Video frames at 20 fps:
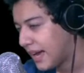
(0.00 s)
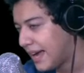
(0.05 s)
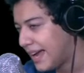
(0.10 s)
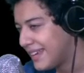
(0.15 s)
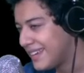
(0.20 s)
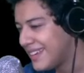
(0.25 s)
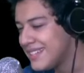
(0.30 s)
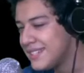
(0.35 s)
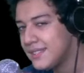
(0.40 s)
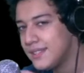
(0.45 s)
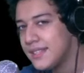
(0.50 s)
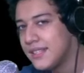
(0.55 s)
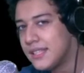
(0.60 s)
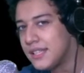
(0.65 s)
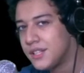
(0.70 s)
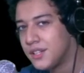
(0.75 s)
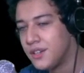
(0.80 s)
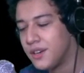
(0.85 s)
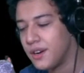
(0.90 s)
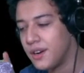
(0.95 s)
I guess this
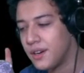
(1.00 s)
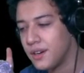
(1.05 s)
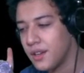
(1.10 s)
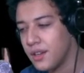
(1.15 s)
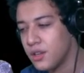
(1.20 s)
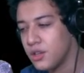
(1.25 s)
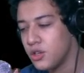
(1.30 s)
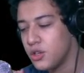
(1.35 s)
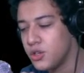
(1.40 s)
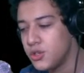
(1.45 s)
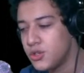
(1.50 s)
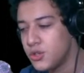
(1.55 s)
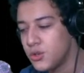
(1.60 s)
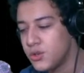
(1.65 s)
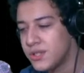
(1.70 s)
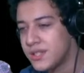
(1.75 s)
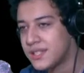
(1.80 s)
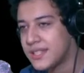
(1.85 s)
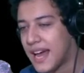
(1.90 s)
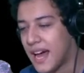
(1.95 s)
isn't
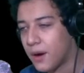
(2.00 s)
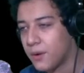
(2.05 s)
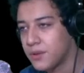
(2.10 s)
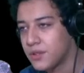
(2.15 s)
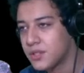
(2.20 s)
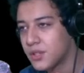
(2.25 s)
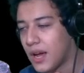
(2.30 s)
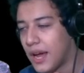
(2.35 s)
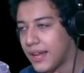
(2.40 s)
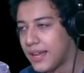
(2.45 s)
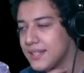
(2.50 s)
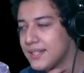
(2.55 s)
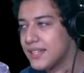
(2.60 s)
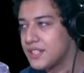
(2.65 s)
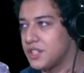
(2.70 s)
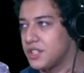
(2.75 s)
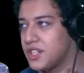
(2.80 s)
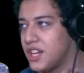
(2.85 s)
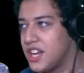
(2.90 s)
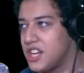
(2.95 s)
Yuzu's sound, so I guess I
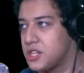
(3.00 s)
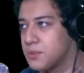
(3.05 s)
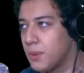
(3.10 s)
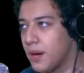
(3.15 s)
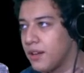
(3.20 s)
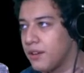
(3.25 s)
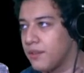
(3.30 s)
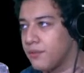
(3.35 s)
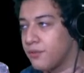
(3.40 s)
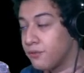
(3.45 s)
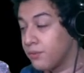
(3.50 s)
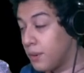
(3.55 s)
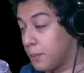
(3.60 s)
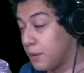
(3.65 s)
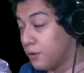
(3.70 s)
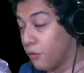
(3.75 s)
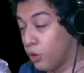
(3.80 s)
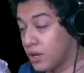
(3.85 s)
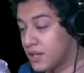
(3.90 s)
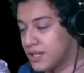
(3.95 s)
should change my,
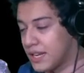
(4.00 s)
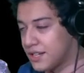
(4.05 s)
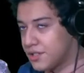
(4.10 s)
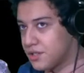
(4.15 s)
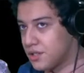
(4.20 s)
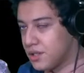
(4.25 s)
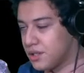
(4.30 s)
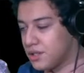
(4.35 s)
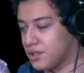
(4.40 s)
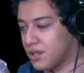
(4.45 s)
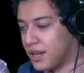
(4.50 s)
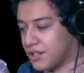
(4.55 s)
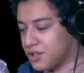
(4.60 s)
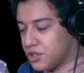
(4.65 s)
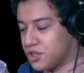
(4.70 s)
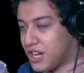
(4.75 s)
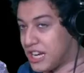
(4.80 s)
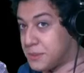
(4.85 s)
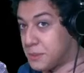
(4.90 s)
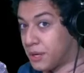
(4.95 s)
voice. I should
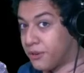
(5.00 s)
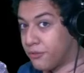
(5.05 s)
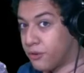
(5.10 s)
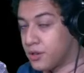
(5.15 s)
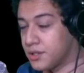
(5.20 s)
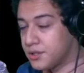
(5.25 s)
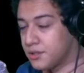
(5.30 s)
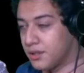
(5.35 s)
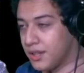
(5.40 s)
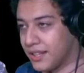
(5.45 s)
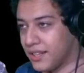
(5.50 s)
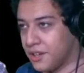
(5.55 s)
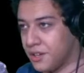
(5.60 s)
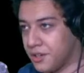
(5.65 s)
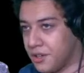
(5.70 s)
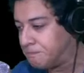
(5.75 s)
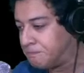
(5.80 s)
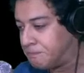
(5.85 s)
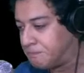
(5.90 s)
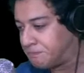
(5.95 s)
change my voice to like a
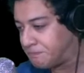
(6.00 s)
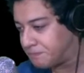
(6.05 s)
girl.